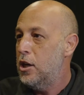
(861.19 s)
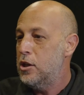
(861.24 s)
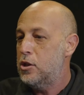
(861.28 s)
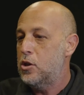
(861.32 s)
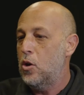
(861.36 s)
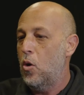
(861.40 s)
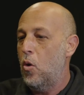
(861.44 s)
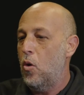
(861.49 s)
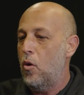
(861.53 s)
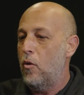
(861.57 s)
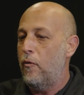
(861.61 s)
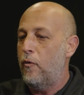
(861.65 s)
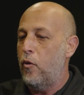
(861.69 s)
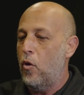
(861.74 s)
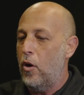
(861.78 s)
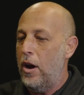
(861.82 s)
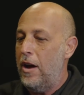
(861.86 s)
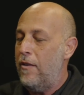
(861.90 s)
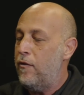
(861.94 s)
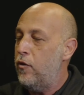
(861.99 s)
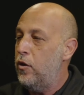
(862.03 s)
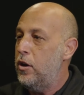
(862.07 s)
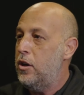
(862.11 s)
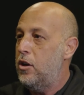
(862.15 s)
So for
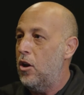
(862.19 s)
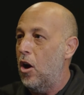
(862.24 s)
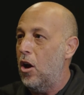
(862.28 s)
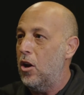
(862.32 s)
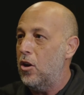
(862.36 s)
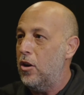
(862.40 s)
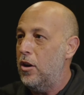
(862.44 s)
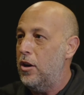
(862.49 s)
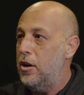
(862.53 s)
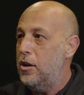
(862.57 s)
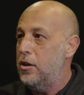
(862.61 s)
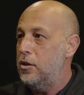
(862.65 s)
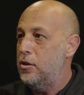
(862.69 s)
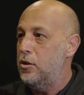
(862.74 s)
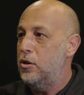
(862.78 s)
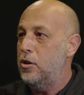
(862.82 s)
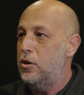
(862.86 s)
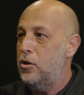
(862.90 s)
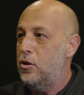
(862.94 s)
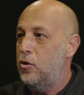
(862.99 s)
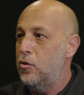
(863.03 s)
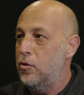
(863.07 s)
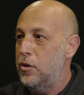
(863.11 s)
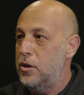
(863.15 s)
every dollar
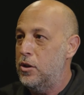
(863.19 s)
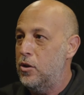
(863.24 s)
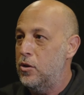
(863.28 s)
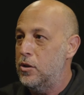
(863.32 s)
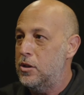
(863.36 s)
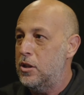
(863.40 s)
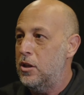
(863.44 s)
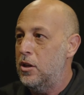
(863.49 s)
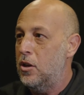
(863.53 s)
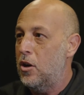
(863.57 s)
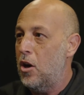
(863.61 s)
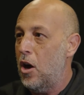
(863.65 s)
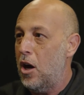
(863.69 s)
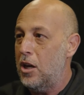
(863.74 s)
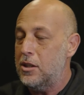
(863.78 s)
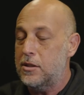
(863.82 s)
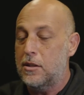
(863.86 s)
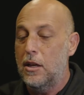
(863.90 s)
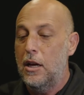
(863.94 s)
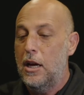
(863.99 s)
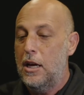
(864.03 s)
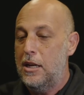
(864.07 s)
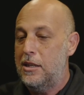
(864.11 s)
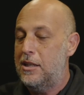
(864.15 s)
that you reduce in
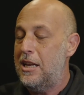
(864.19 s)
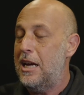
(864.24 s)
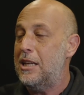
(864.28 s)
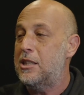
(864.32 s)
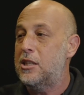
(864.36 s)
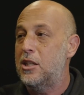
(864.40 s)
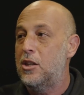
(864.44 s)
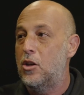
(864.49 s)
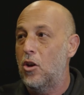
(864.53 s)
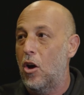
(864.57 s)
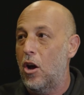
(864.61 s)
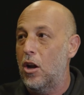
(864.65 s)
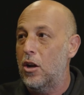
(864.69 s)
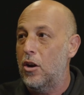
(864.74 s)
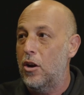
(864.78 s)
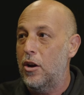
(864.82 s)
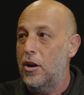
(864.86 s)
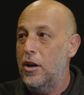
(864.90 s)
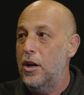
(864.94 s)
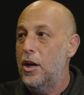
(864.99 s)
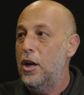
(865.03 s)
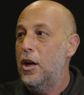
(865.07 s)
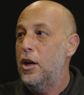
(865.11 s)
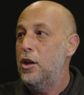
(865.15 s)
cost, that's a
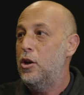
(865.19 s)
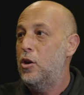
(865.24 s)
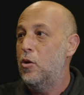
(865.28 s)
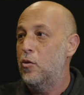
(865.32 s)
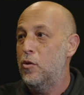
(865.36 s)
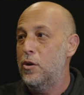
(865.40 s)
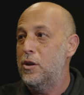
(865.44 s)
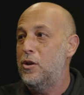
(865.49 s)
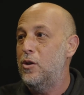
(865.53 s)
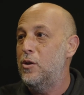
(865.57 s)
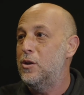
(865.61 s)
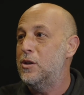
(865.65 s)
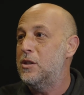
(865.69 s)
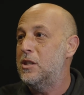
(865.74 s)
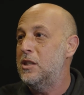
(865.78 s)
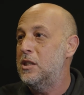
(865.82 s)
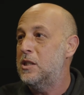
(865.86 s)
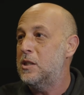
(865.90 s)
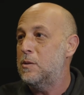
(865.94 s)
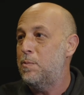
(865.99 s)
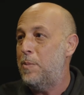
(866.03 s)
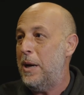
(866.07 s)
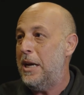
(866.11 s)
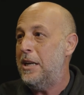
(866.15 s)
dollar you reduce
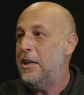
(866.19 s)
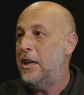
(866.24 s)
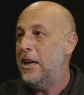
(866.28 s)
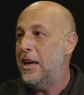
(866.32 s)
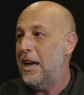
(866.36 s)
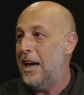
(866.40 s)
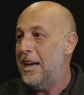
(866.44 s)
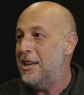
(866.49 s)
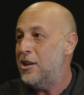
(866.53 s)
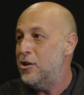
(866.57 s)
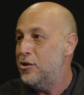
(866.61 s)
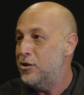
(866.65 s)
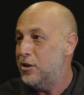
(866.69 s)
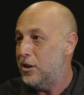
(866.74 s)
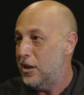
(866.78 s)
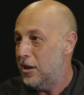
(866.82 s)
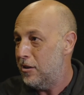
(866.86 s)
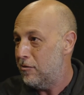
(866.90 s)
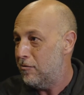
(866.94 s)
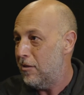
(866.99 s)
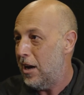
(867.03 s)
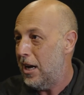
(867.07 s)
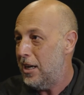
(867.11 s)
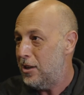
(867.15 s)
in spending energy,
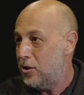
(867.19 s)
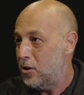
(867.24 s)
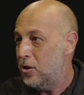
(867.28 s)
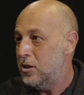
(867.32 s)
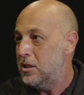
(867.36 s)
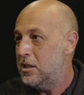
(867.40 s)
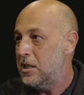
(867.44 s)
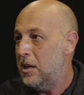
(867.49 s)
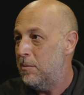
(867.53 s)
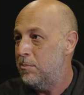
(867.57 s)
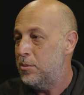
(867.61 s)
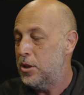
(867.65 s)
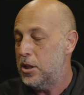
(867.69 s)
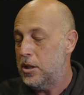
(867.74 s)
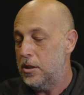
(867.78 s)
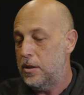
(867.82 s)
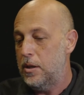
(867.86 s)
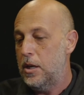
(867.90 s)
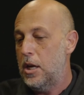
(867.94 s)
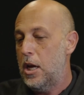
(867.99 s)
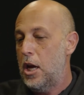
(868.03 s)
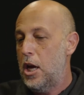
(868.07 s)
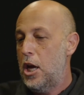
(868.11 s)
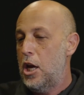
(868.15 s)
right? Consumption.
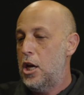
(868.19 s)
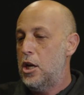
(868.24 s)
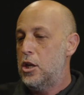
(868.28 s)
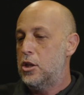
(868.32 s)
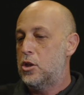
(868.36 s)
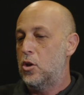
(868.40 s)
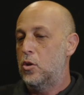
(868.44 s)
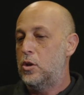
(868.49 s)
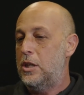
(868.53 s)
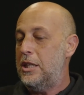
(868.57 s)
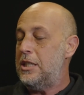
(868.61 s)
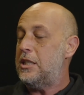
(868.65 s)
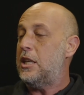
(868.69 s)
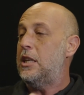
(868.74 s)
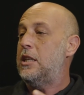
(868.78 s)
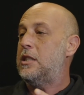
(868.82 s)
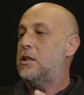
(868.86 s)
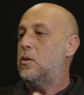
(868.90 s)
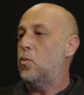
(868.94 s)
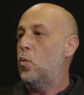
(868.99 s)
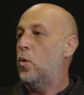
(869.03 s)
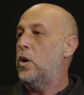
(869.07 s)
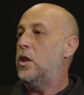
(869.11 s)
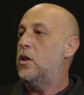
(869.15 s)
So this
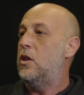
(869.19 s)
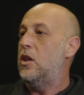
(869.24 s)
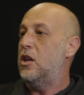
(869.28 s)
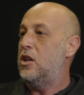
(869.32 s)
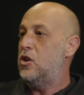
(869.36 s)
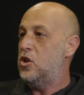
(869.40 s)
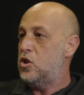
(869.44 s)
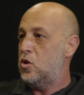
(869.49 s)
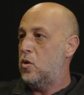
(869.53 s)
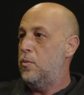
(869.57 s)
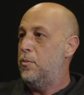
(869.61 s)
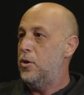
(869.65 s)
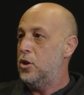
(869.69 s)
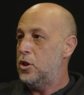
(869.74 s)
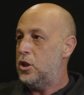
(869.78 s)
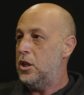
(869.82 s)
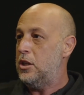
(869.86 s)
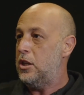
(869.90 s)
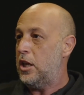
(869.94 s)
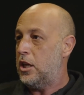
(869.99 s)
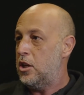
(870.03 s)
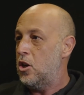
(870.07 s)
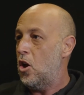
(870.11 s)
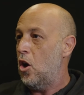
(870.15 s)
is with the
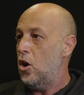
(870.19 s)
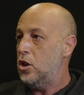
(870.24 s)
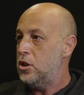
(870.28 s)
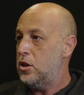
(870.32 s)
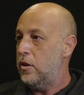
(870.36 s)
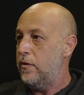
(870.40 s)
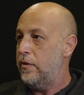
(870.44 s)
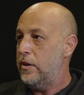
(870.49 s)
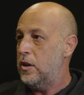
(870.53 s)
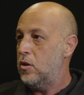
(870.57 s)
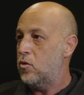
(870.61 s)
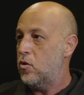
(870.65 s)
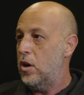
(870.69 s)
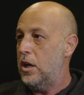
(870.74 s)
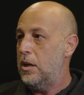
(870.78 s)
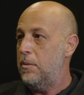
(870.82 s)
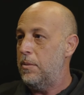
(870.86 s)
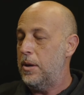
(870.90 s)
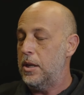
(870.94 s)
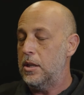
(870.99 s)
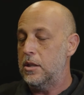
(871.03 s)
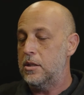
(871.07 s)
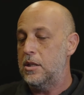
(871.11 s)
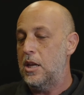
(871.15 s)
distribution technology of
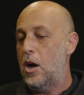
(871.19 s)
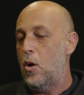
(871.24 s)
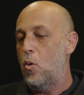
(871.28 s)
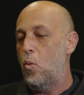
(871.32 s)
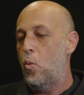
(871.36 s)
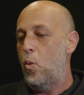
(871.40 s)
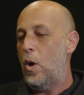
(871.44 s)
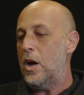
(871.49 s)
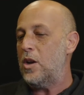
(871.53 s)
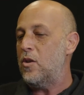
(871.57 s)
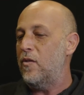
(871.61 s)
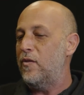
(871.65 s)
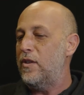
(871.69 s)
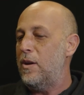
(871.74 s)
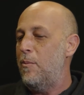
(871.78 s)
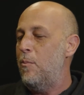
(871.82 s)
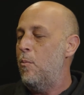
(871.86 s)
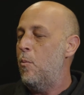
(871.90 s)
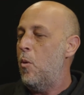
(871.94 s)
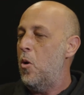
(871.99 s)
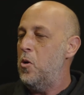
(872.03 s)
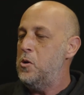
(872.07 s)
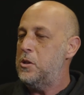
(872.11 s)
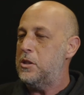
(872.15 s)
Incredibuild. Now, one of the
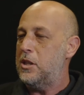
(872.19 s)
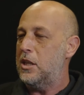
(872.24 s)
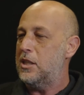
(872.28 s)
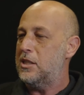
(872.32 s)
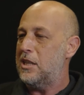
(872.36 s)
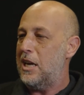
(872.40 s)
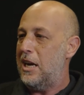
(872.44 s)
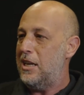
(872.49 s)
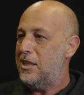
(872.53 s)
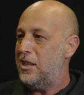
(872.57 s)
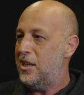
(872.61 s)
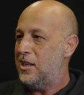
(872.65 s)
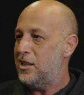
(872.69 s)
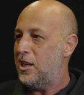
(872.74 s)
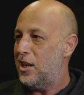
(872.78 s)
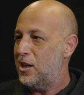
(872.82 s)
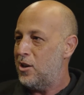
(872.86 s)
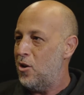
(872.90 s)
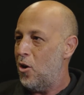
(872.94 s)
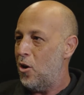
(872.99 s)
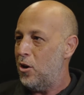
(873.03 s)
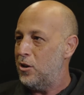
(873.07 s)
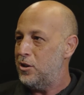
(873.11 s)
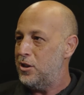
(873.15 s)
most exciting
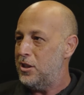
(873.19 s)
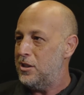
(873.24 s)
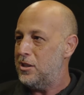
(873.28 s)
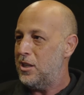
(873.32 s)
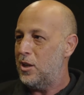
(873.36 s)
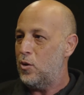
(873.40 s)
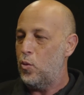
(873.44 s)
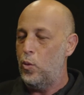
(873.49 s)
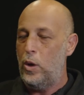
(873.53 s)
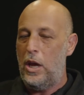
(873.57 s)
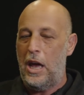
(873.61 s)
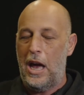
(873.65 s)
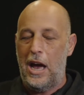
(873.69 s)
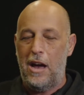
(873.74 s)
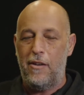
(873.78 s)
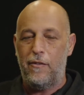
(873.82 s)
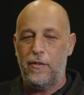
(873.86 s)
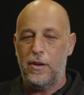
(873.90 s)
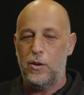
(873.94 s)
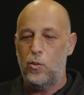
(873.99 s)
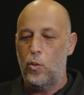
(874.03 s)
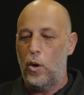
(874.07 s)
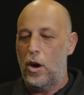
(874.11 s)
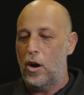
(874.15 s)
technologies that we
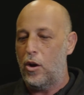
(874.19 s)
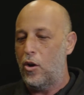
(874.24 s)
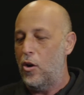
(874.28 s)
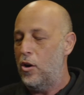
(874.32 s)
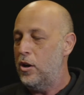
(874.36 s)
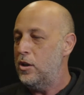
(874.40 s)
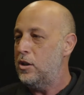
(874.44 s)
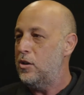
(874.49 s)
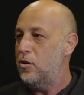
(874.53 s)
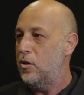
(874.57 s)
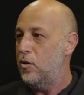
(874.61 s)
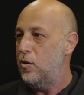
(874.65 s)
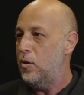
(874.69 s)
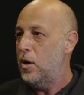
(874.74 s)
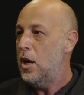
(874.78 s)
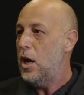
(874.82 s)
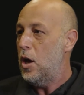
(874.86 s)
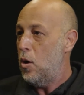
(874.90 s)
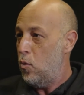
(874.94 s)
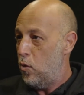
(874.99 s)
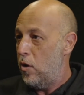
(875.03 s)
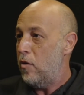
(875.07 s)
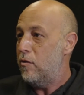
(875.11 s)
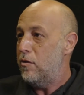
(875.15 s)
have, and we are going to,
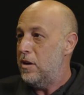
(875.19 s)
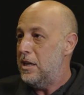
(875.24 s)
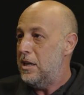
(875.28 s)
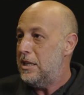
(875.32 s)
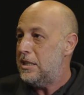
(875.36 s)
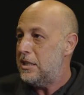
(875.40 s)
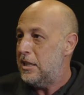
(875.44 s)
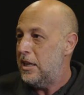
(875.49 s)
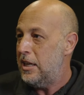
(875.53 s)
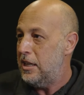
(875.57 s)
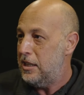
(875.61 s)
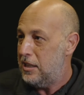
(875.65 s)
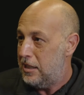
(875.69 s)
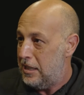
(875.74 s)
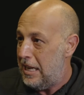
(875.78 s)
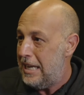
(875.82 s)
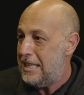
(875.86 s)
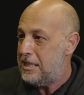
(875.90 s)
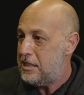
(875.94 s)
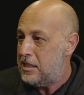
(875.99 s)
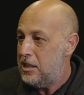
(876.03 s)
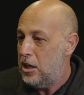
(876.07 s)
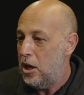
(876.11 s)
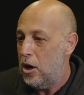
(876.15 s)
we're releasing it
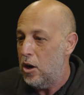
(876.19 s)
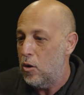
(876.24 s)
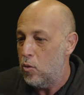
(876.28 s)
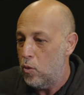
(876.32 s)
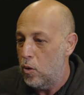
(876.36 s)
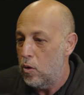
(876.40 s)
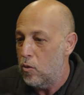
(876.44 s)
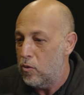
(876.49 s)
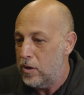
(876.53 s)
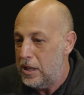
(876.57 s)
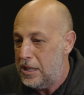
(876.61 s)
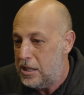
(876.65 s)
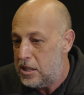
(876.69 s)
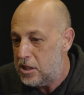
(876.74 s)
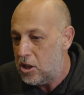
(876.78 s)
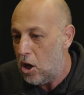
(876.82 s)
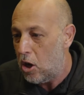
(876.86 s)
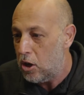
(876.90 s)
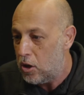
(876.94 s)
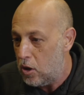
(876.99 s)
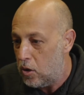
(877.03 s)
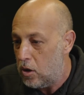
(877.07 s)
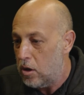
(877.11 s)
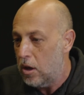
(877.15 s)
this year. We already
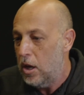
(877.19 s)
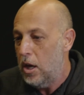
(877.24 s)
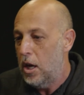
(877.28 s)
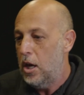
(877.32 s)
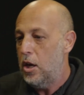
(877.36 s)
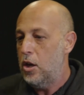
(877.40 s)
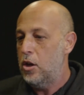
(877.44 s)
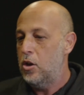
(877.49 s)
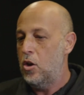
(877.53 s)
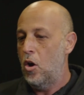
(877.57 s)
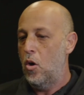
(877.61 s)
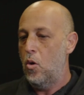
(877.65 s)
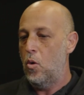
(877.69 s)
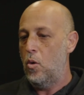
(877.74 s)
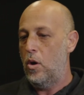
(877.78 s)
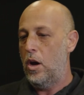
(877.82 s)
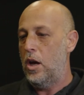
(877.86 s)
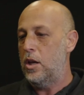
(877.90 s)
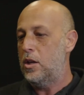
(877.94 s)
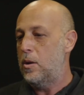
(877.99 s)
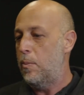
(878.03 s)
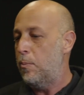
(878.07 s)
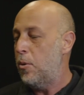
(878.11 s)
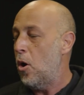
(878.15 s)
started, you know,
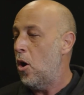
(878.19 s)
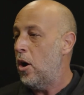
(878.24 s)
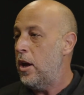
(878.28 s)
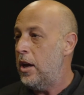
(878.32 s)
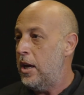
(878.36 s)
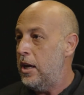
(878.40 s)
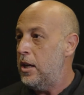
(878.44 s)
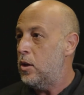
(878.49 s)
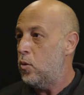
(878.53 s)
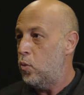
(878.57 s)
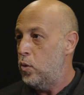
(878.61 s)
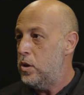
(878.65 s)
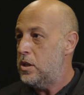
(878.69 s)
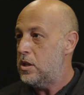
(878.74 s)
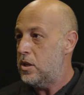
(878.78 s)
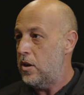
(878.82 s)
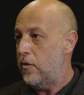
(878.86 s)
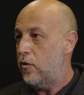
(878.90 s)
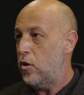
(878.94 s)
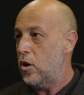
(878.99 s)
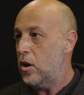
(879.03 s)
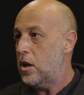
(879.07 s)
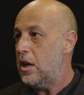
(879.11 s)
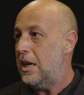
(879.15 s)
uh, deploying it with
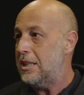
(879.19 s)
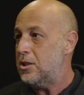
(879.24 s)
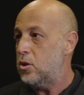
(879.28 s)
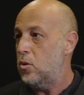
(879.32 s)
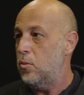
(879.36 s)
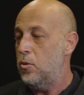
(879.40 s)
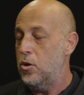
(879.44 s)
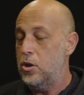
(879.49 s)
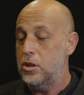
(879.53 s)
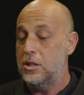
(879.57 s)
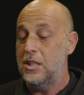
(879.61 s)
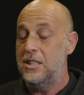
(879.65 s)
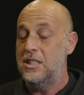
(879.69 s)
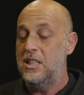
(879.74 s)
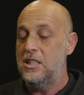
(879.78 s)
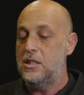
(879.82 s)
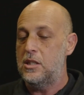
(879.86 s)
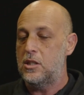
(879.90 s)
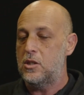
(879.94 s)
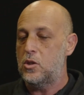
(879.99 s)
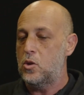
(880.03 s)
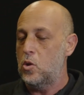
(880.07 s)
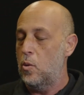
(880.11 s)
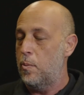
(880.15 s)
several customers, and
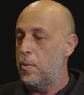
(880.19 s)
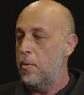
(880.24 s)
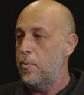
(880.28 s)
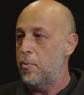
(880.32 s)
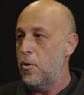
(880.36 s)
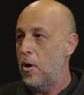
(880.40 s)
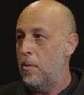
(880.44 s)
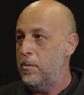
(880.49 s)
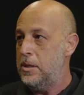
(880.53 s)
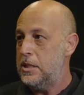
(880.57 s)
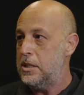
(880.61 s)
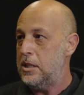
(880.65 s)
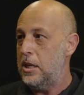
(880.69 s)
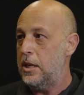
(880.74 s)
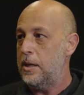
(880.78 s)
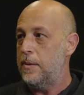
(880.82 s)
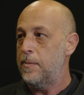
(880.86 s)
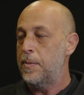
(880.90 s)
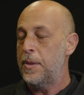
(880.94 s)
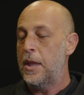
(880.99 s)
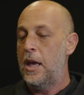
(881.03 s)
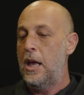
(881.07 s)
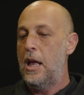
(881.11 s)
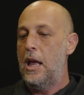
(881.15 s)
it's super promising,
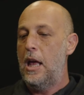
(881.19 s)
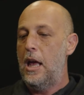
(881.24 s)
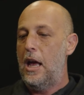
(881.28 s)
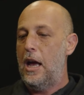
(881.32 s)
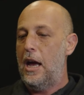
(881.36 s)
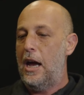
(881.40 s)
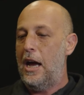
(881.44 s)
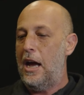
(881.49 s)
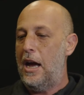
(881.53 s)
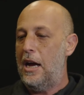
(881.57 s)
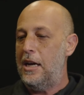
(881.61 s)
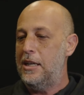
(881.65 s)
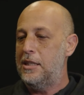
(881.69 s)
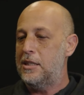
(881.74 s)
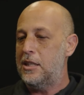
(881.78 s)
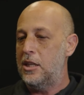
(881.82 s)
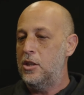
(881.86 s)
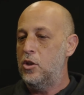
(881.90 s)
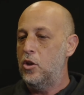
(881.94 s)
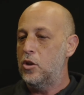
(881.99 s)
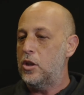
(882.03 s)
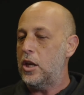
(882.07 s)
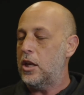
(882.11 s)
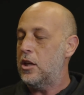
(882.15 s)
uh, it's a
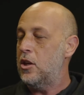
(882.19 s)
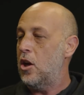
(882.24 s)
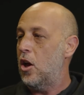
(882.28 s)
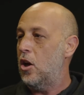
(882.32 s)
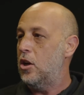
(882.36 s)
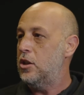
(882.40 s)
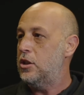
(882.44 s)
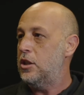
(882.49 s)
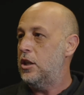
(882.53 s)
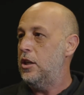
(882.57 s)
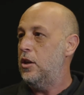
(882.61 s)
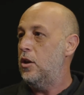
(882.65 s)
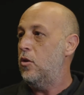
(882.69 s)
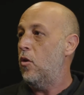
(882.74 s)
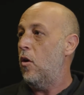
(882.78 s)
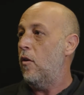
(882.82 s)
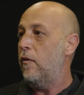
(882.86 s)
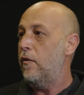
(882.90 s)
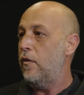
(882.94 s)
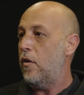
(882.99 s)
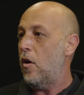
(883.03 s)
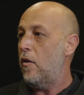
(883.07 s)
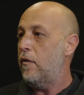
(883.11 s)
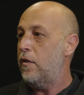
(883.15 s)
new technology
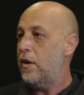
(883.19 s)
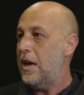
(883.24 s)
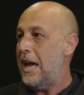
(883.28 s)
of, of